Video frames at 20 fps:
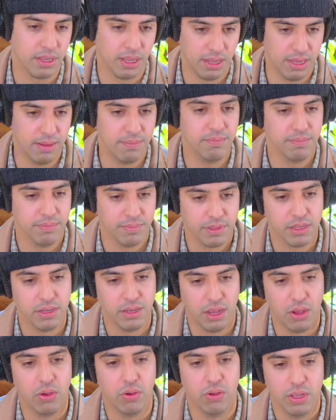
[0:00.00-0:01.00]
come,
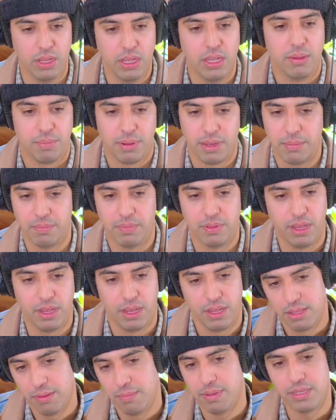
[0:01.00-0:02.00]
people
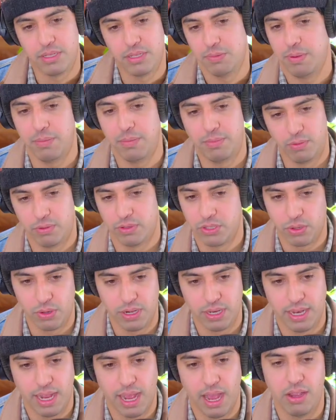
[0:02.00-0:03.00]
the business people will
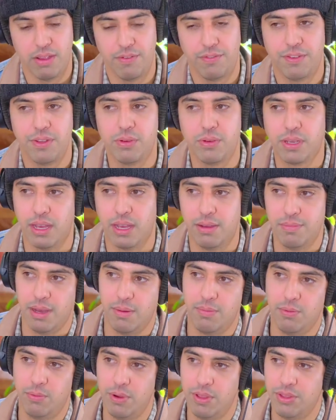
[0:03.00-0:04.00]
sort it out. If you come
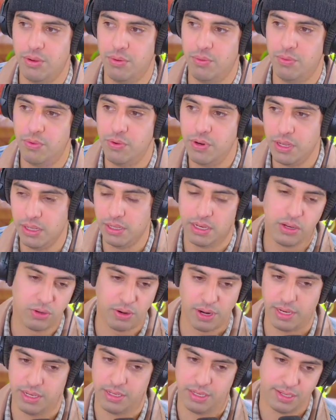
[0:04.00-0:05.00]
up with a really
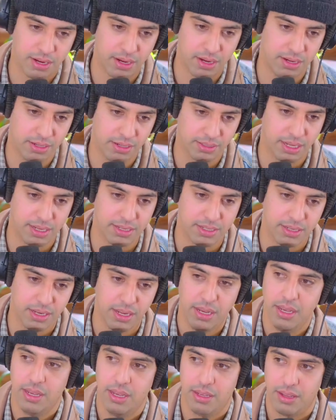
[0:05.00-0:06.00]
great song that's
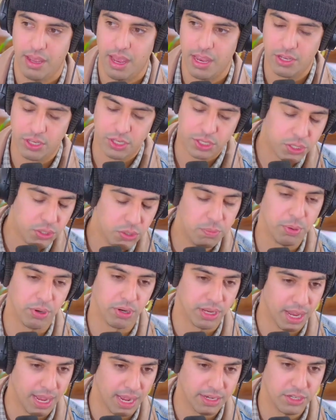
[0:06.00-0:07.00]

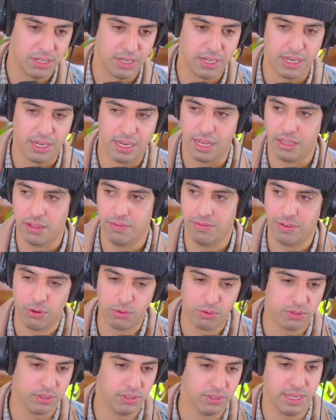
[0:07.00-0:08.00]
super catchy, and the
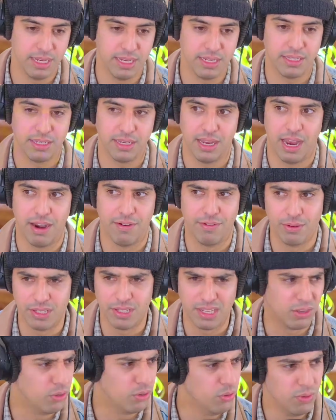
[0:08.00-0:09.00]
vocalist,
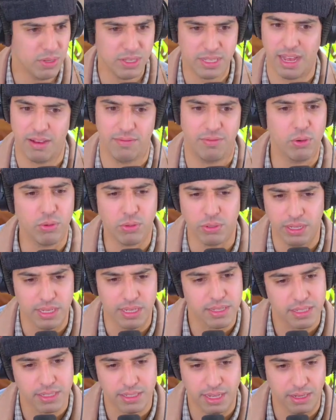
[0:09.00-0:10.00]
everyone's like, who is that
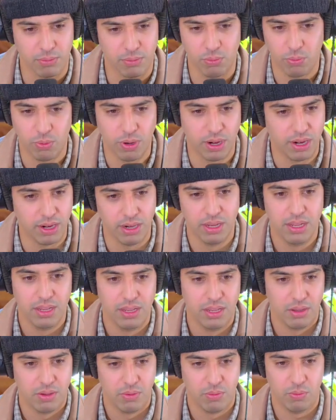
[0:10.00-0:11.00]
vocalist? Like,
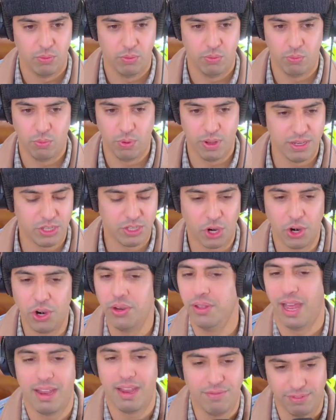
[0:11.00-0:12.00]
what is
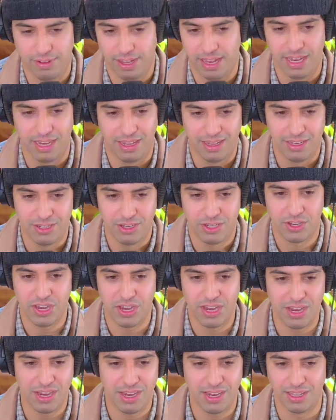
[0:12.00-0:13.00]
her life like? Is
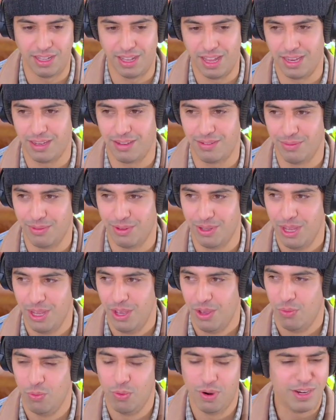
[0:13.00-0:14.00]
she like,
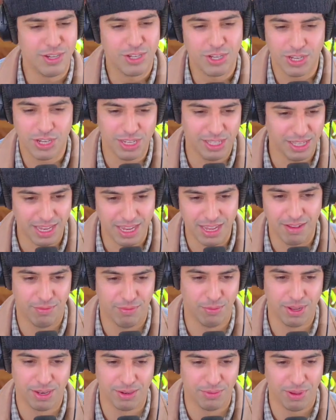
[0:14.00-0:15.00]
where does she
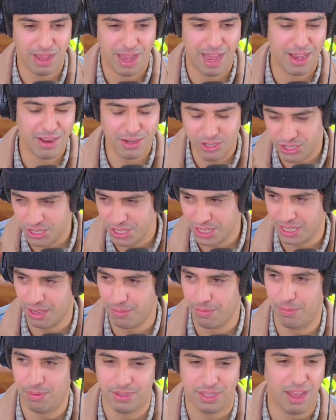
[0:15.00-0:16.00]
live? How did she
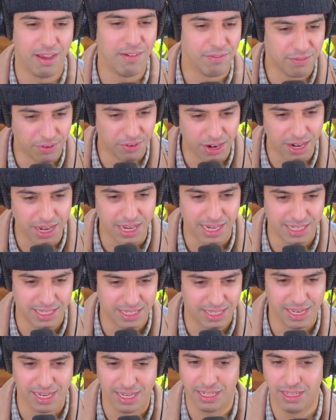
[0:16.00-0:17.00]
come up with that
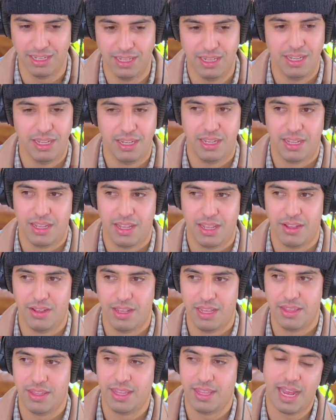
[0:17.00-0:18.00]
phrase? Like,
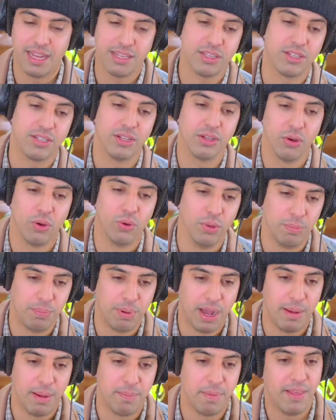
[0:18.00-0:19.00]
that's the goal with
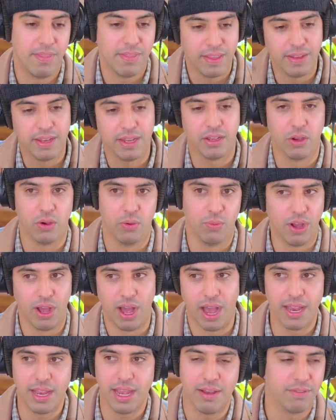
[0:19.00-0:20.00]
pop. And then they go, well,
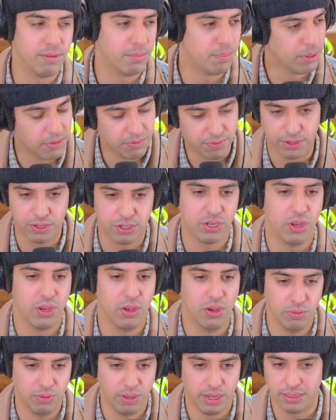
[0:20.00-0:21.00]
I have the perfect
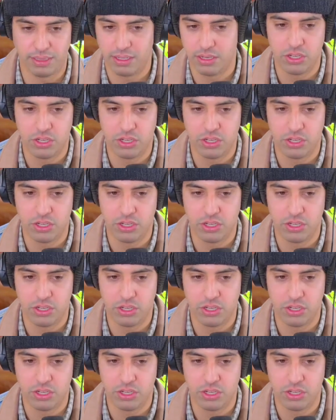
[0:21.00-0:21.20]
show. Like,